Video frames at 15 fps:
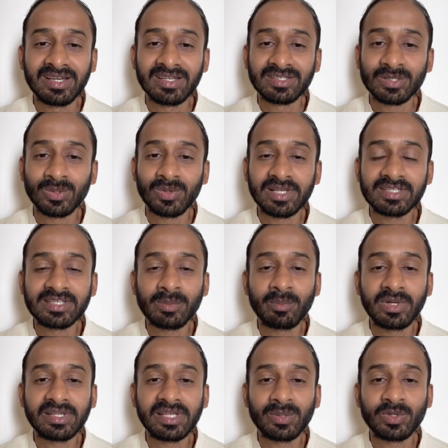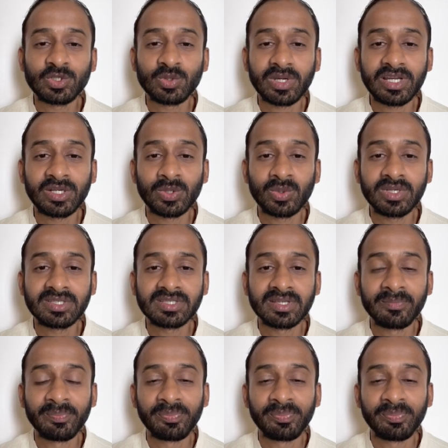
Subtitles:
So one simple thing which you can do is,